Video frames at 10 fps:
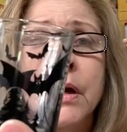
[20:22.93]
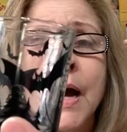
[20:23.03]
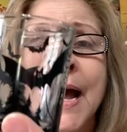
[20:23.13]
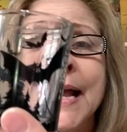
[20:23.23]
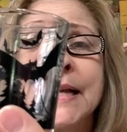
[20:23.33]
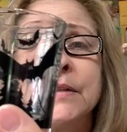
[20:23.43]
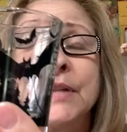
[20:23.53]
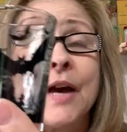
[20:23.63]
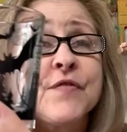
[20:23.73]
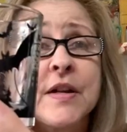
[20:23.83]
I
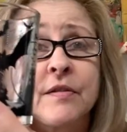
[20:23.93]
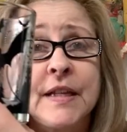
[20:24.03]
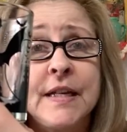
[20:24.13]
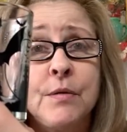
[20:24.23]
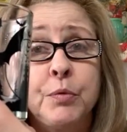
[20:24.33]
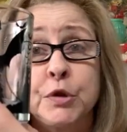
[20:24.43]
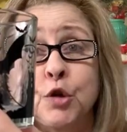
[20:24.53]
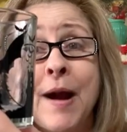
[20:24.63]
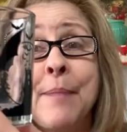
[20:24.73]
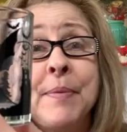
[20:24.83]
definitely was
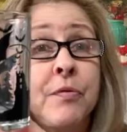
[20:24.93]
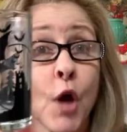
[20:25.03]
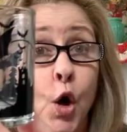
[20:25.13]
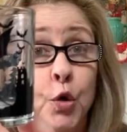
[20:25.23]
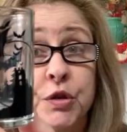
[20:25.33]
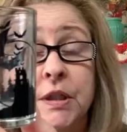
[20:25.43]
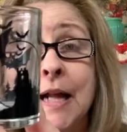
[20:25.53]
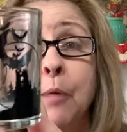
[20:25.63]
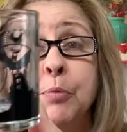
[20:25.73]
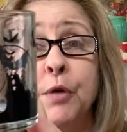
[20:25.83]
grabbing those and
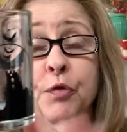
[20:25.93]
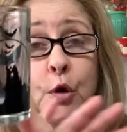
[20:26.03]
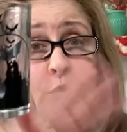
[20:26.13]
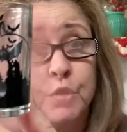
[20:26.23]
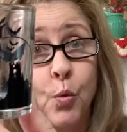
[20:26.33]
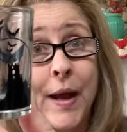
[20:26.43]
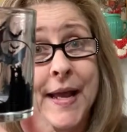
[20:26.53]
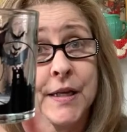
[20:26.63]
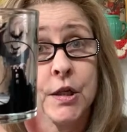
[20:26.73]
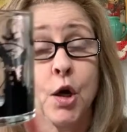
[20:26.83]
I'll put those away,
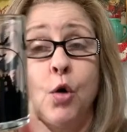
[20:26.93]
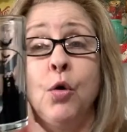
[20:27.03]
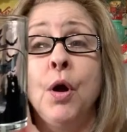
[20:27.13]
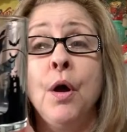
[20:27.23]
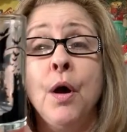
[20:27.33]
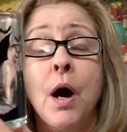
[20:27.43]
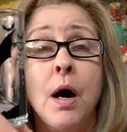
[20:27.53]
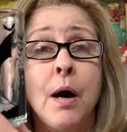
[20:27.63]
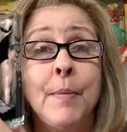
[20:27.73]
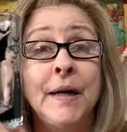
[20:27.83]
you know,
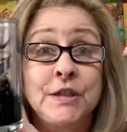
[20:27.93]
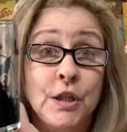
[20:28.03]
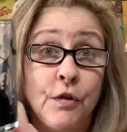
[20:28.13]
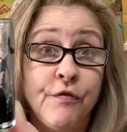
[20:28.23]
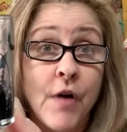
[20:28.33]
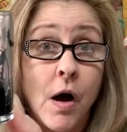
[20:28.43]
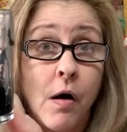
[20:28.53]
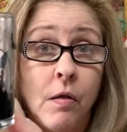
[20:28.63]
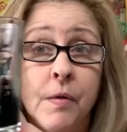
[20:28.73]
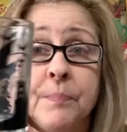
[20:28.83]
um, until
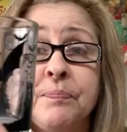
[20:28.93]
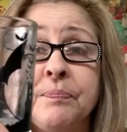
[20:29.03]
fall.